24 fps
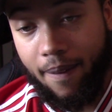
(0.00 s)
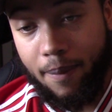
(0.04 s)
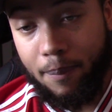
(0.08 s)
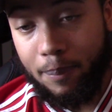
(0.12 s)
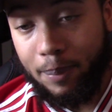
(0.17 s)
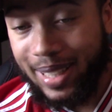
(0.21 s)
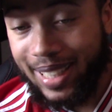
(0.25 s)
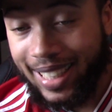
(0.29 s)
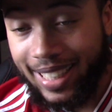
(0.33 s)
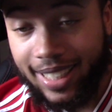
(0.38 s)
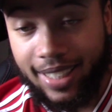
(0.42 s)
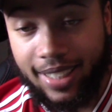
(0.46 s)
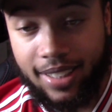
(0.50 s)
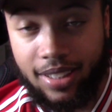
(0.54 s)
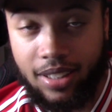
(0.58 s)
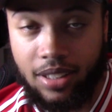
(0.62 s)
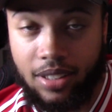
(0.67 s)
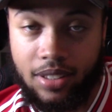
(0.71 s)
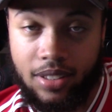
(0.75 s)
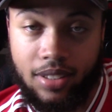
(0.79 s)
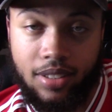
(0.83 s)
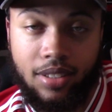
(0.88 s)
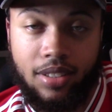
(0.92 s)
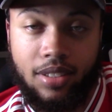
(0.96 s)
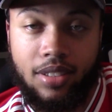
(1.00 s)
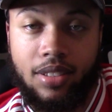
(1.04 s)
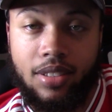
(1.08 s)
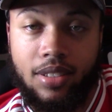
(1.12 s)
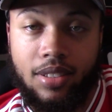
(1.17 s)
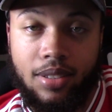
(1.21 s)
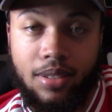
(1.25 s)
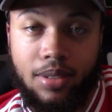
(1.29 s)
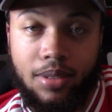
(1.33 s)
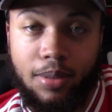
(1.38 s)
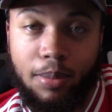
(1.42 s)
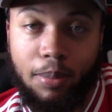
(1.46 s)

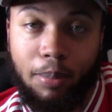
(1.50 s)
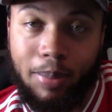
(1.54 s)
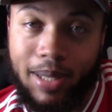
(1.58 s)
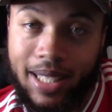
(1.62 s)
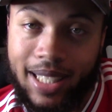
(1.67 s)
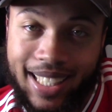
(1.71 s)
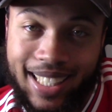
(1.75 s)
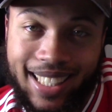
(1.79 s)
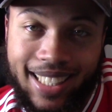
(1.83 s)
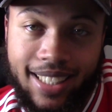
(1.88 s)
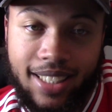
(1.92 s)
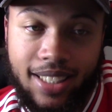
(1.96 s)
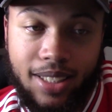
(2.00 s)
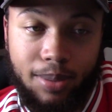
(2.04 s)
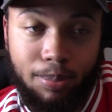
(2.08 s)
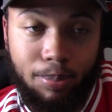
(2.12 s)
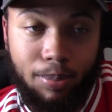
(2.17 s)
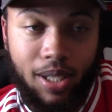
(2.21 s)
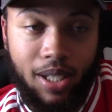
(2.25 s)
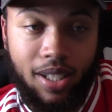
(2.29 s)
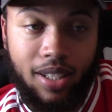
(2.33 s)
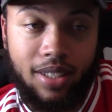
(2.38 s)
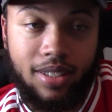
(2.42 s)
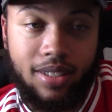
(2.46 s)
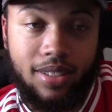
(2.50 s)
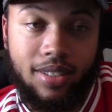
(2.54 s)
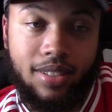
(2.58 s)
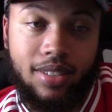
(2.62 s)
Please, blood.